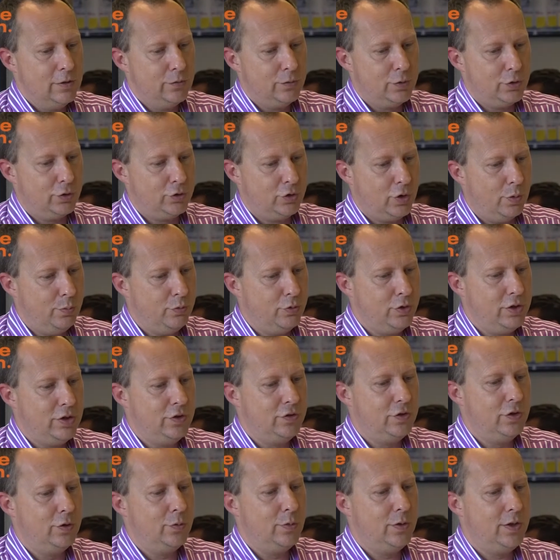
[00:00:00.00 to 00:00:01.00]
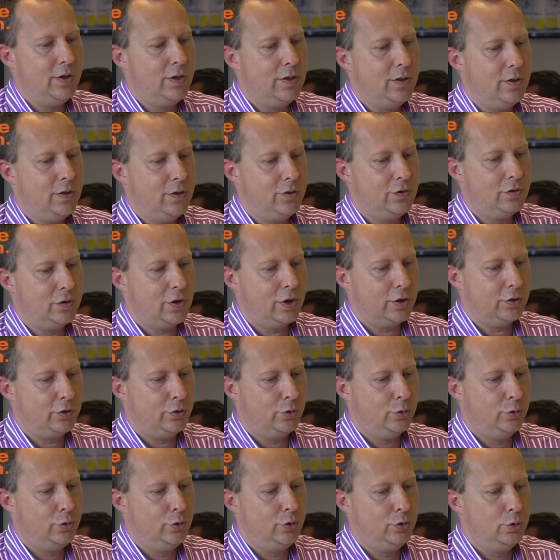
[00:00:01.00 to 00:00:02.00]
For some reason, we start
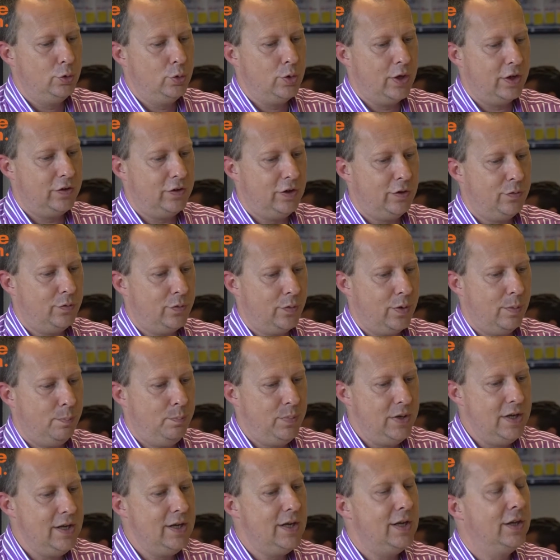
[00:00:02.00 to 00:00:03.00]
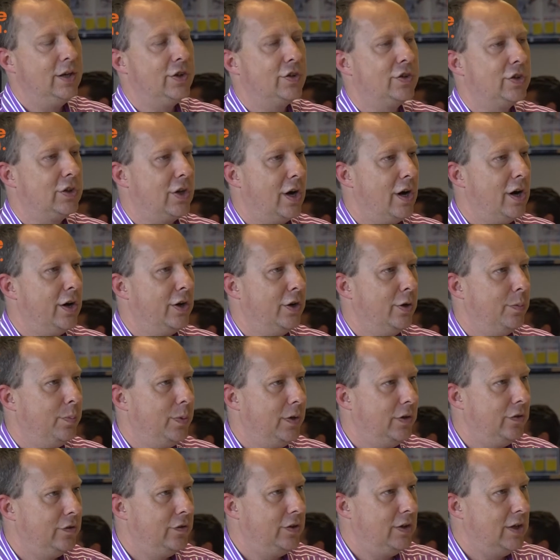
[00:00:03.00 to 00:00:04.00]
to do as if being in a startup
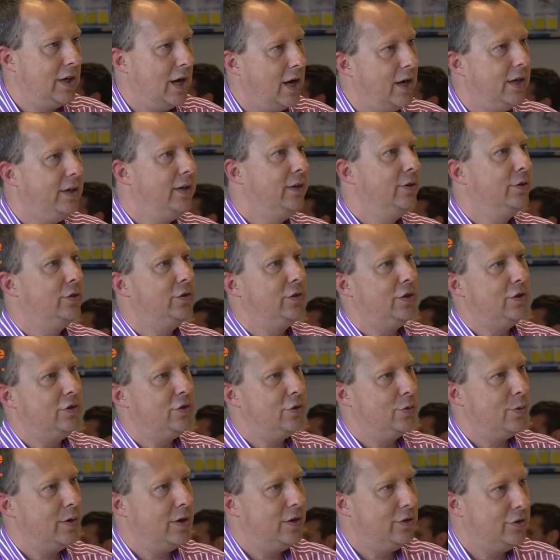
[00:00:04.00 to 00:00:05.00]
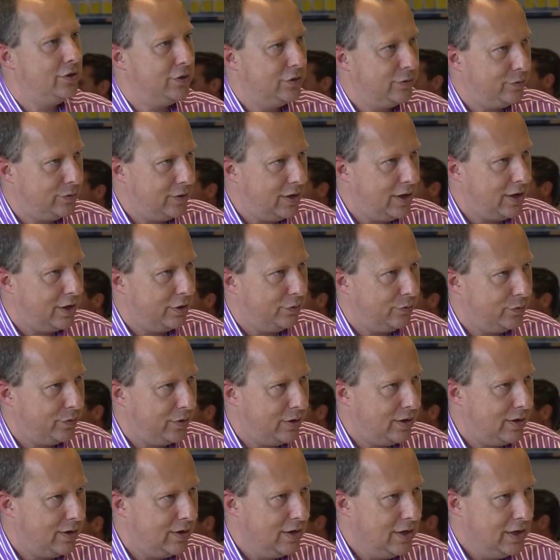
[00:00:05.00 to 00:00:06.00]
is the ideal situation of life.
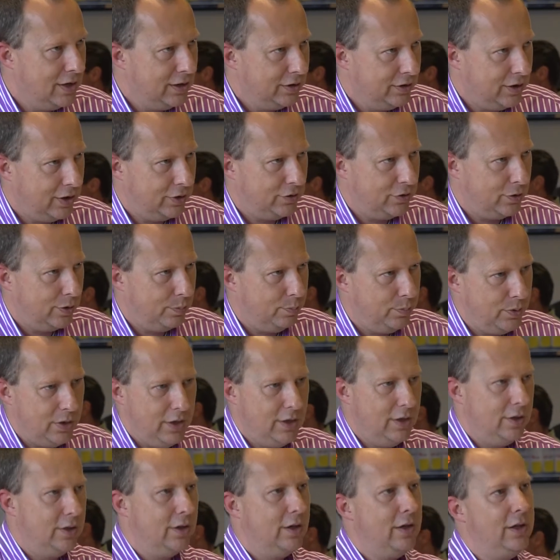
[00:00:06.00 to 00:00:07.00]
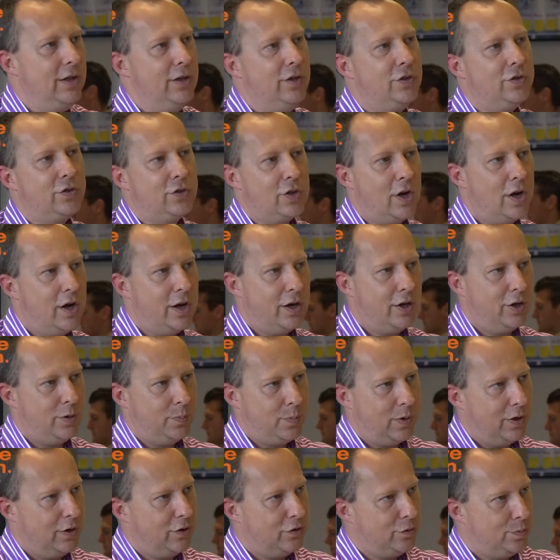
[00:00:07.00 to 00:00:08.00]
That being in a lean
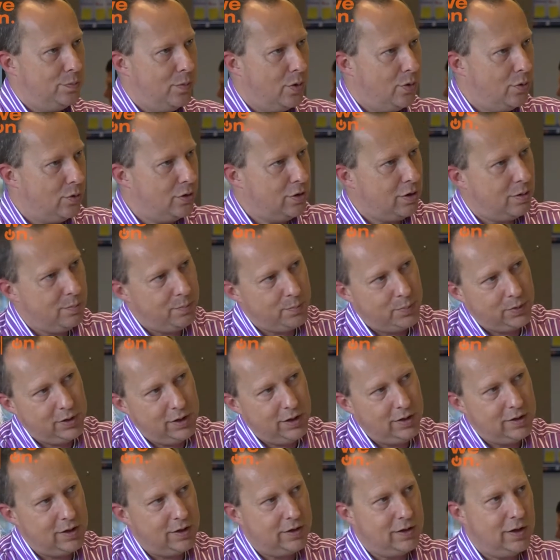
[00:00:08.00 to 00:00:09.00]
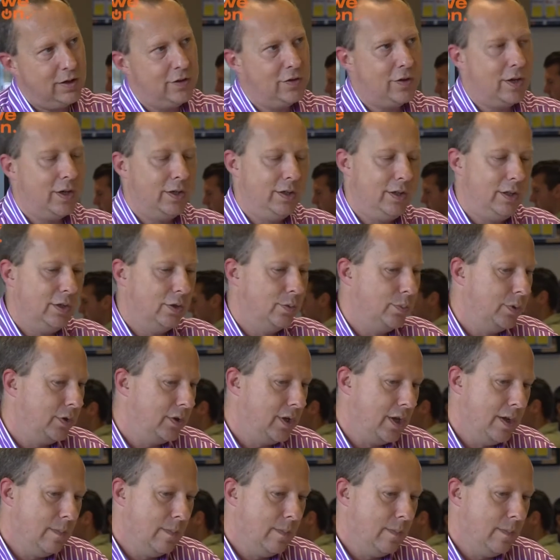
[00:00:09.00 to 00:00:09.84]
startup and a small company, that's ideal. But